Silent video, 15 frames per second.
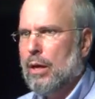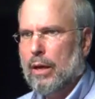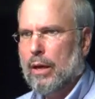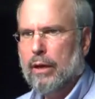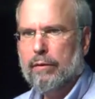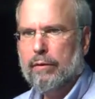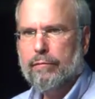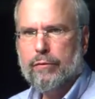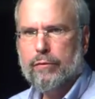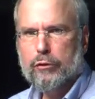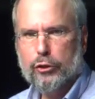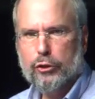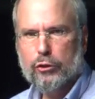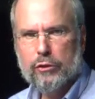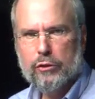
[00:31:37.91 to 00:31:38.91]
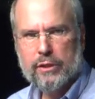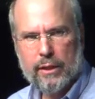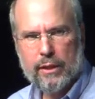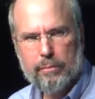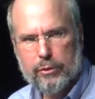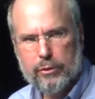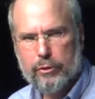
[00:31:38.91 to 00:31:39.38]
of Jews
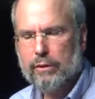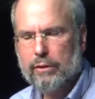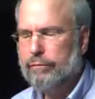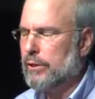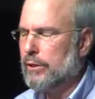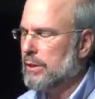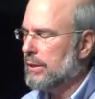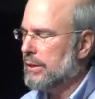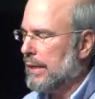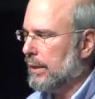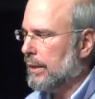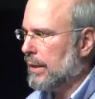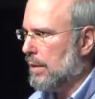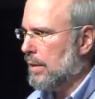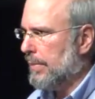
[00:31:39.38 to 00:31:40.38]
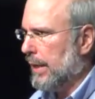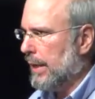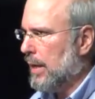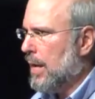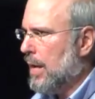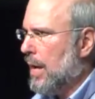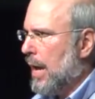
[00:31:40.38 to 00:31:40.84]
in between the first and second coming,